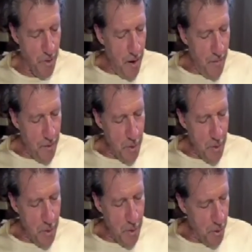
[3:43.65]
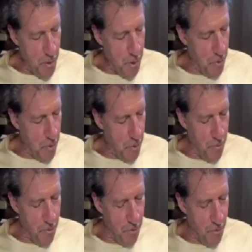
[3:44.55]
if these horses could
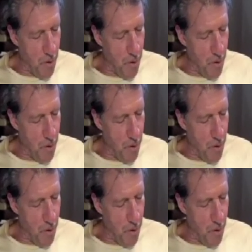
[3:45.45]
only